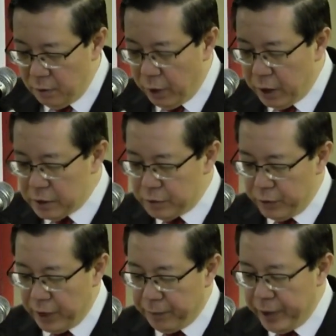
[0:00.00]
Whilst
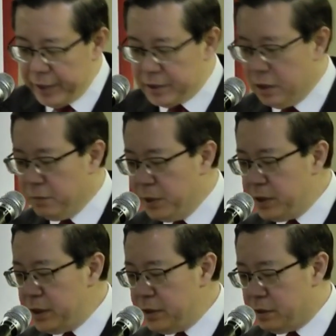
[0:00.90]
we embrace the
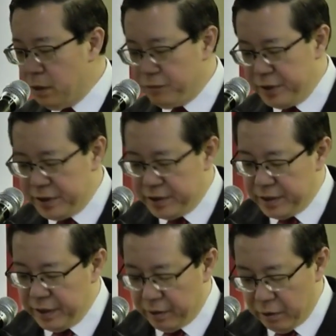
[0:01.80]
emergence of
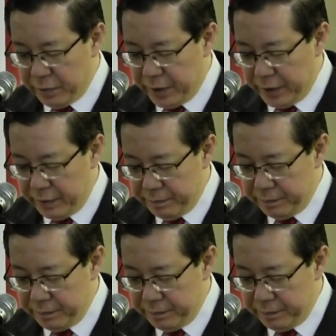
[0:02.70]
digital economy,